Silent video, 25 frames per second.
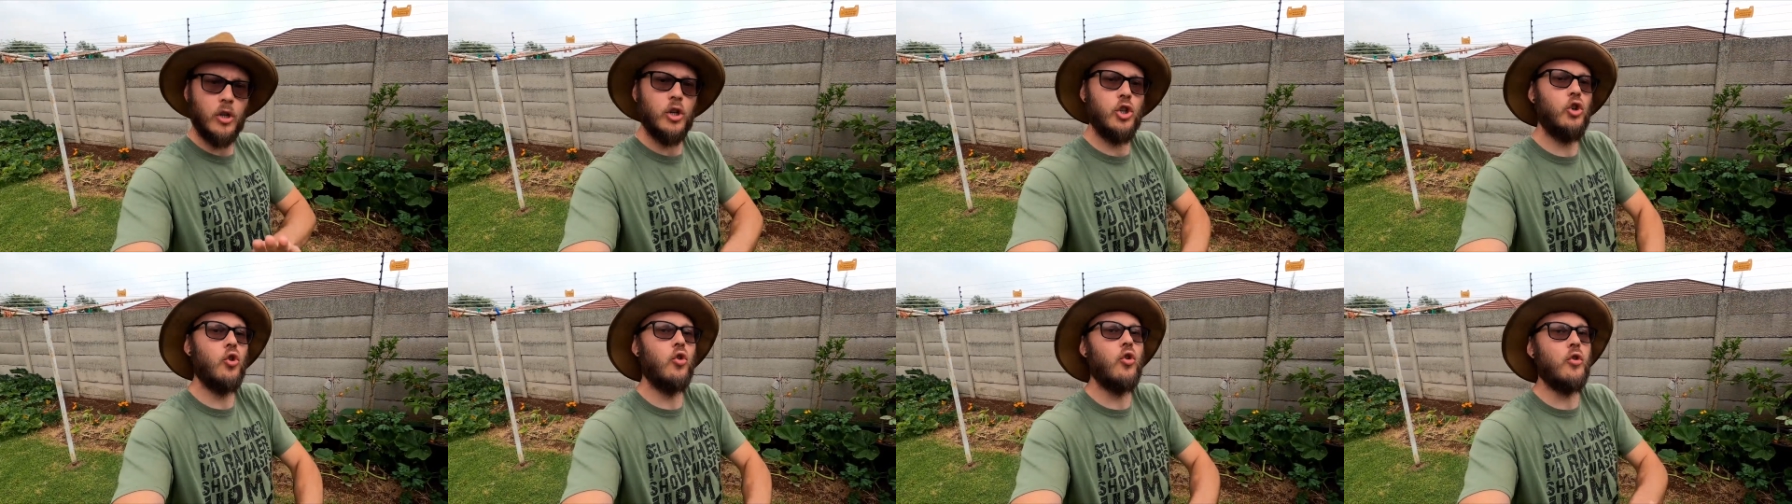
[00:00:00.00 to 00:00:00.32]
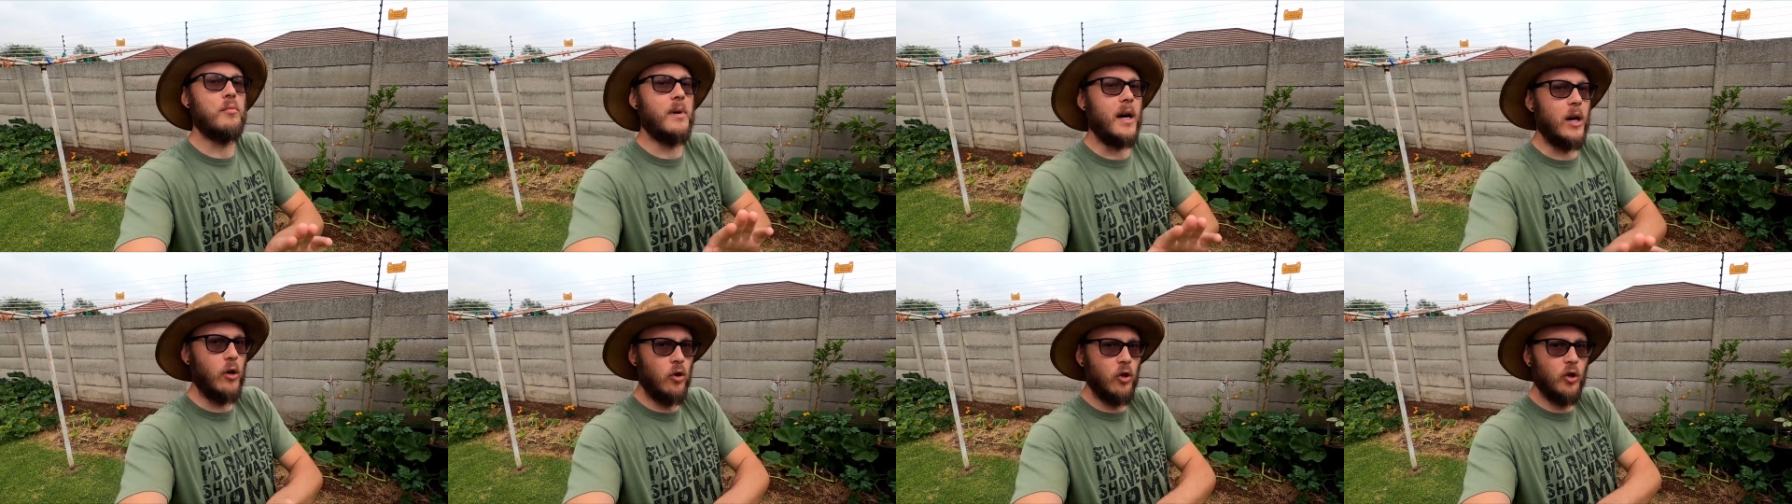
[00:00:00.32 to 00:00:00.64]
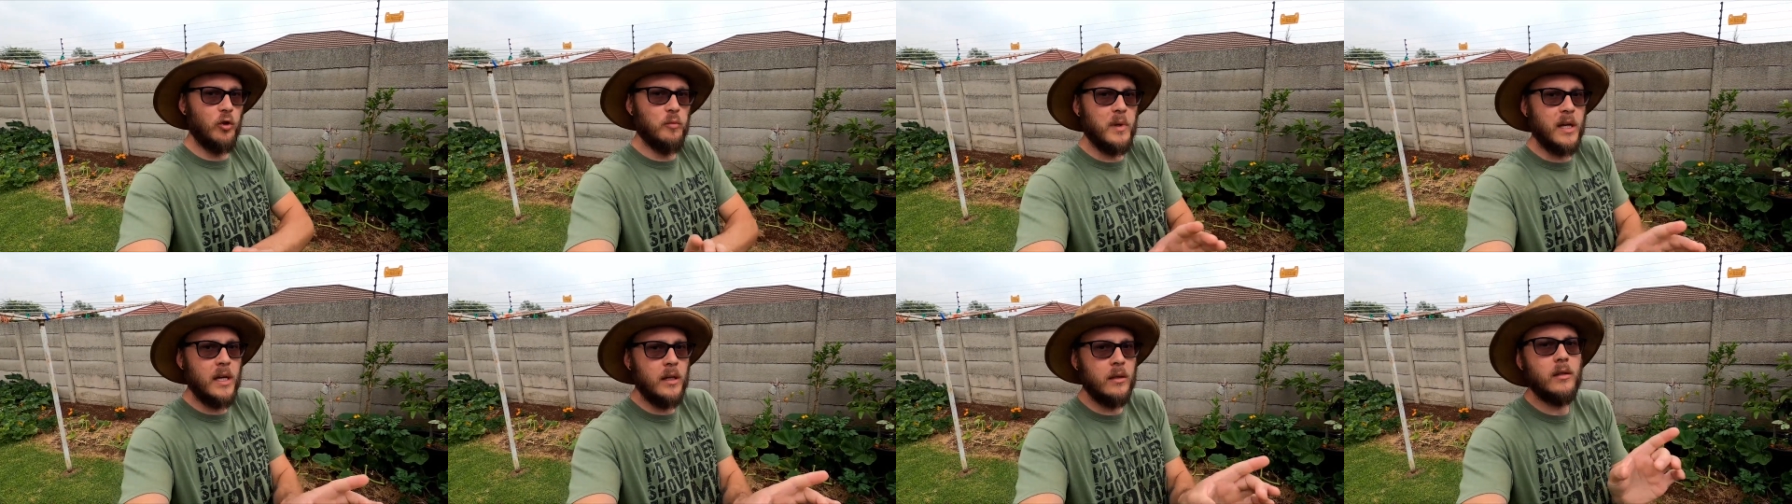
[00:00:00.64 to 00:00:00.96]
sure, by
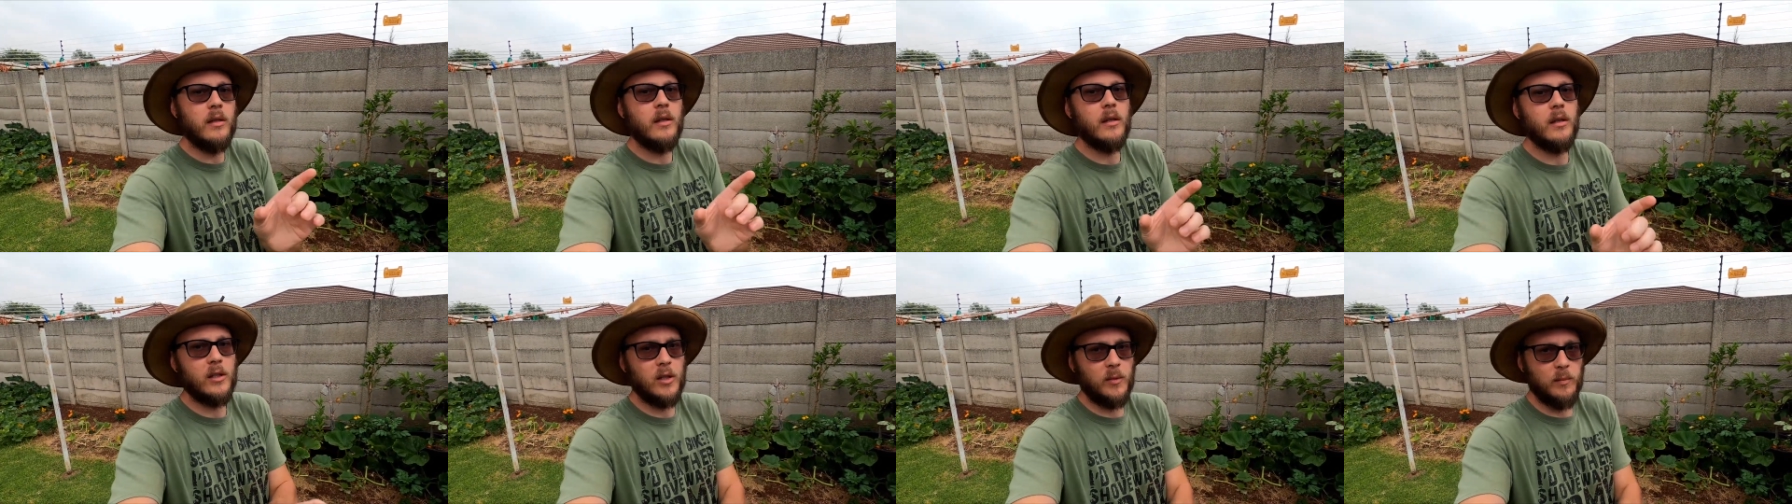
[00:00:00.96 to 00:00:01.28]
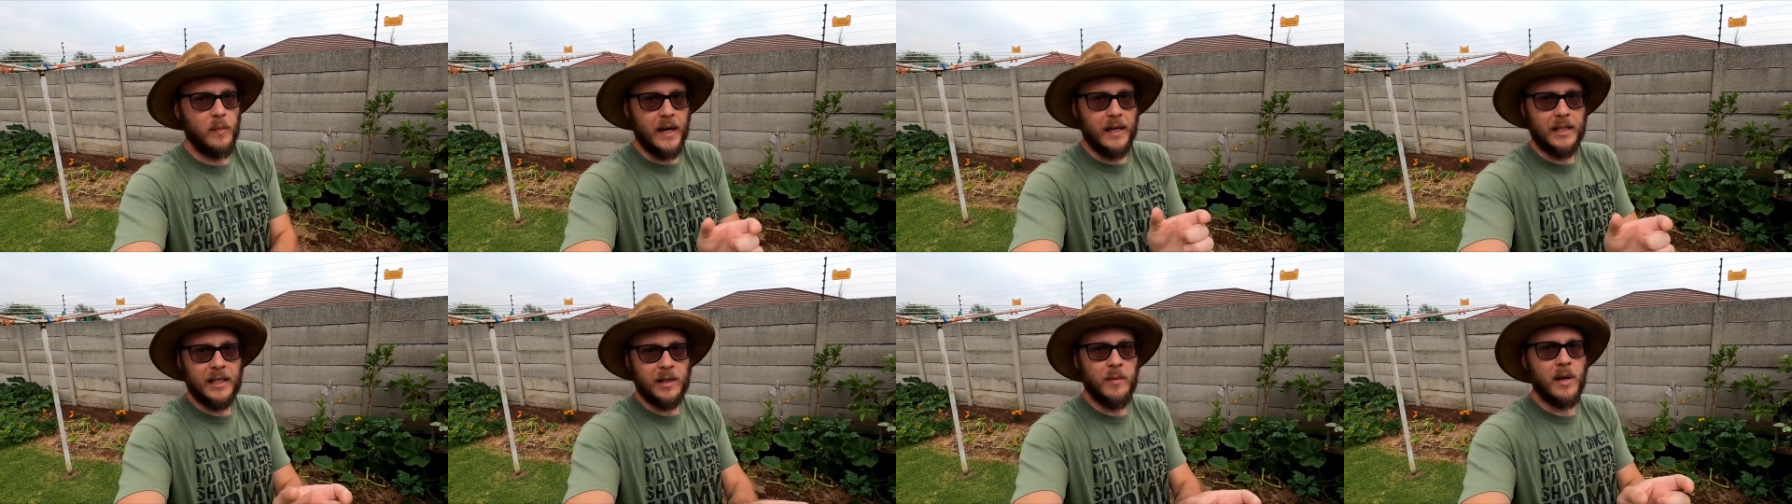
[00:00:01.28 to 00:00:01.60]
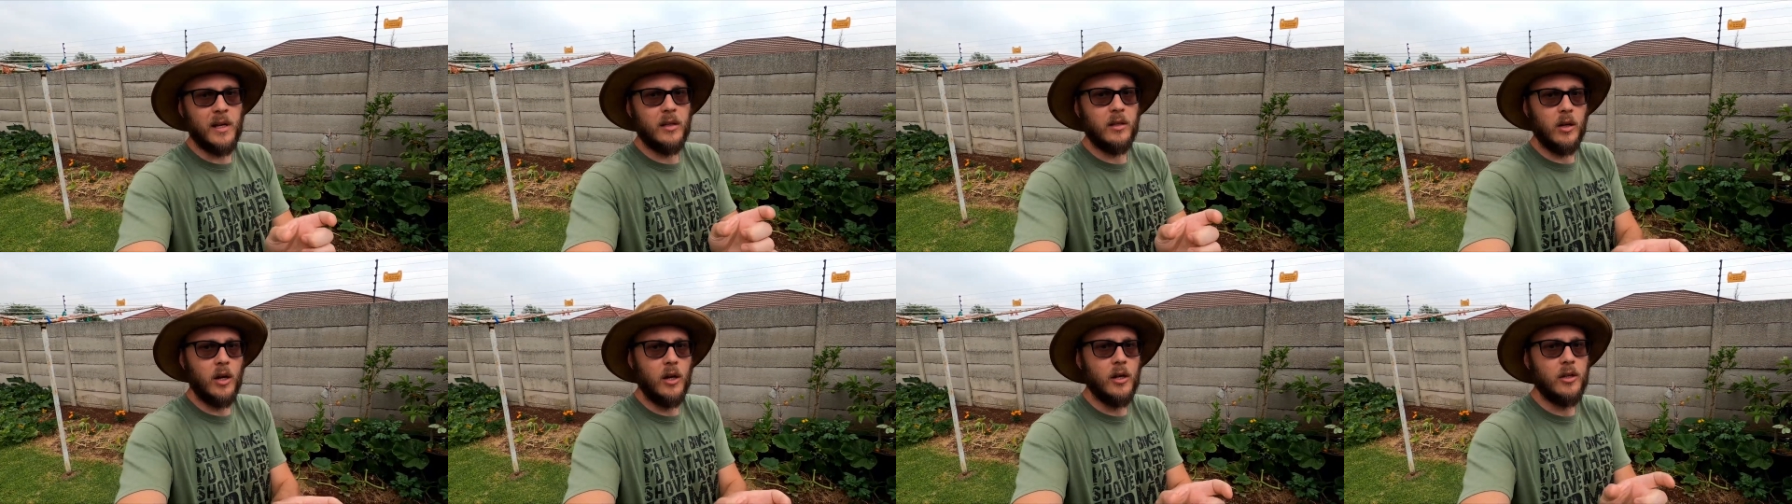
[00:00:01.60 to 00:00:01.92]
all means, space
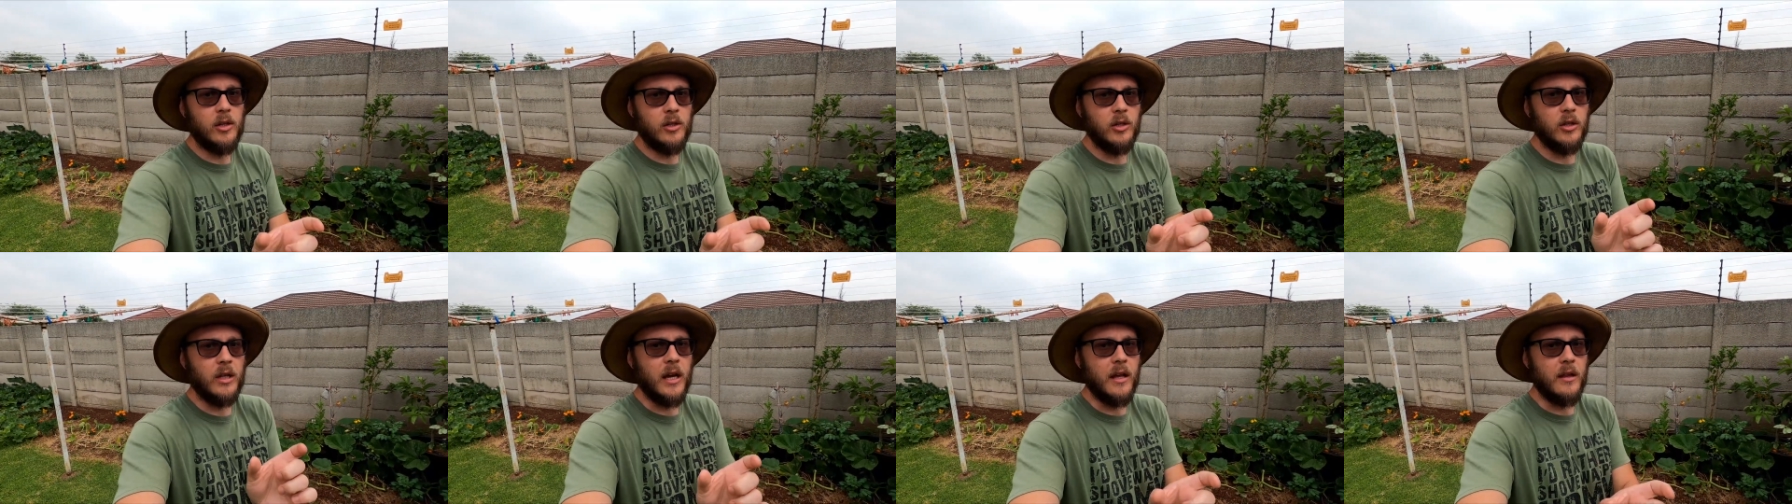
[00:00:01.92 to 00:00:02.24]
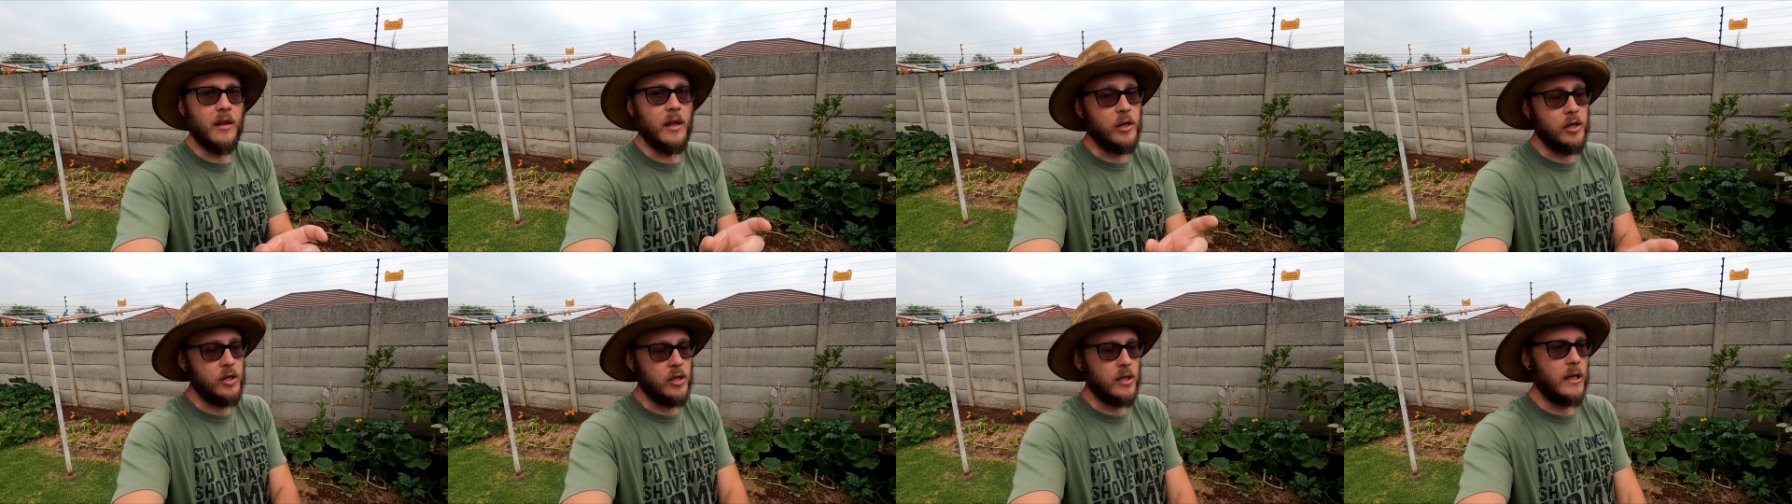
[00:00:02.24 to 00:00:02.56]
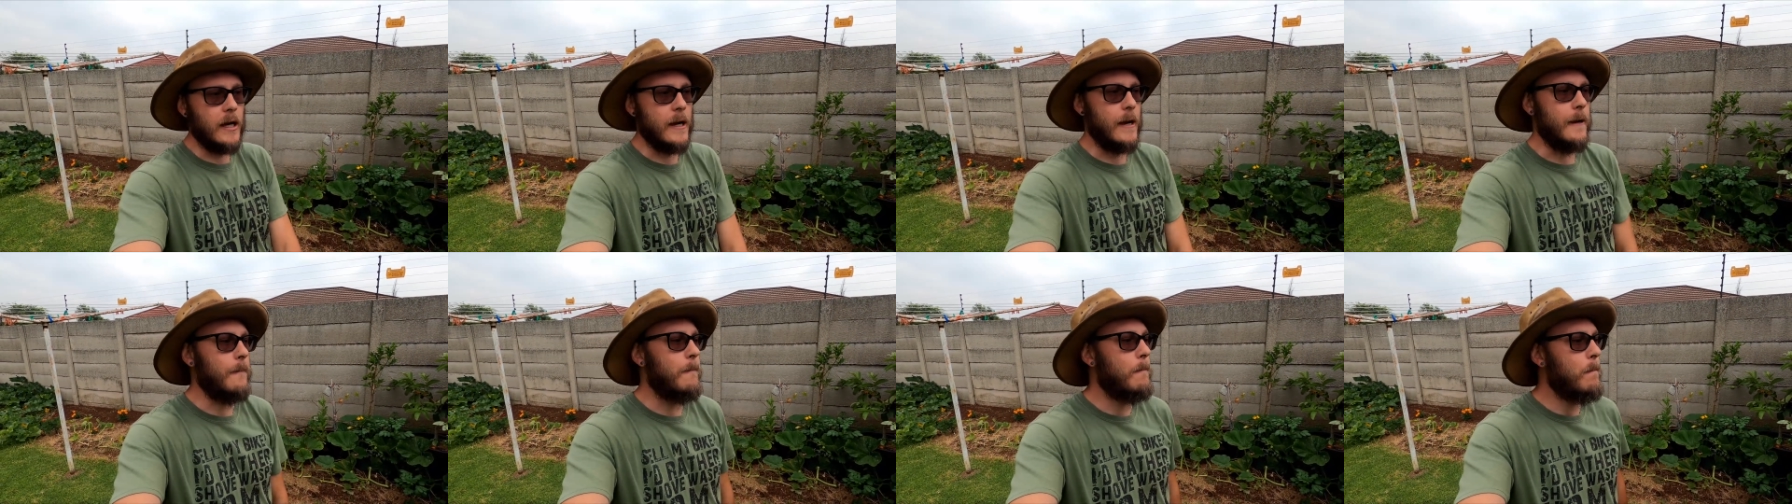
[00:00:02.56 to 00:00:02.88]
them as close together as
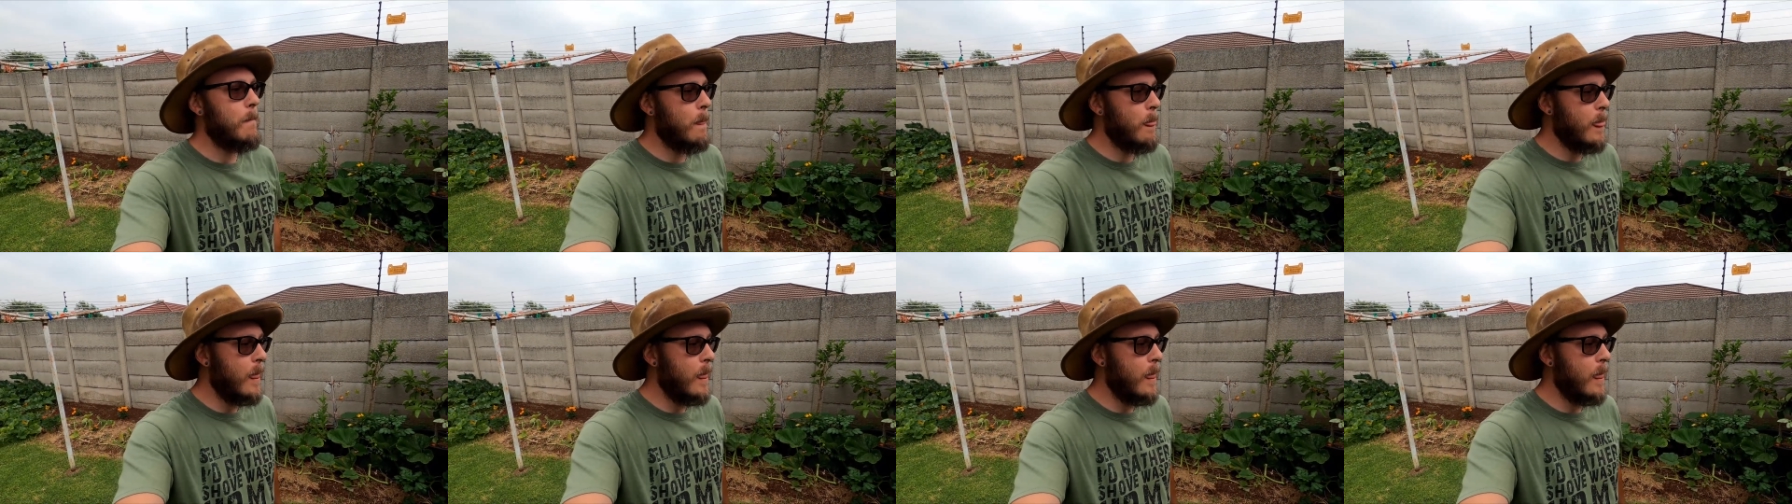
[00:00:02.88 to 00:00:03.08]
you can.